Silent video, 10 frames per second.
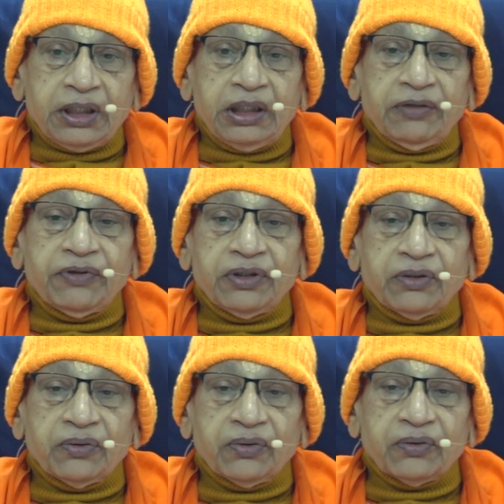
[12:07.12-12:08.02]
Even
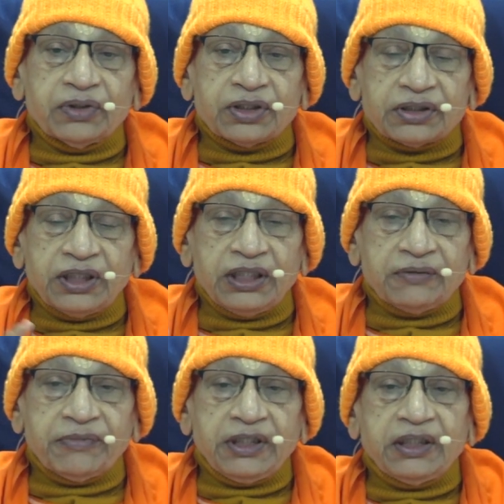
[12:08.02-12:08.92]
though the
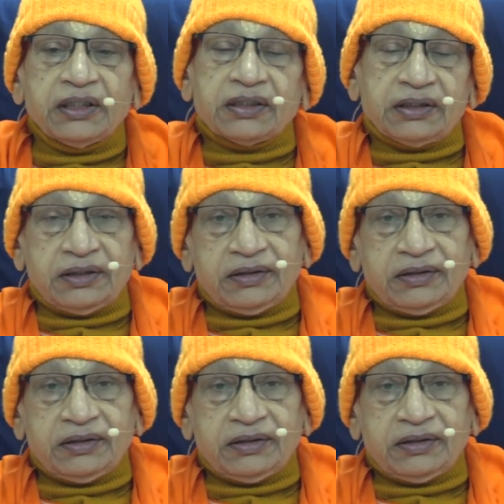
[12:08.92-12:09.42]
statements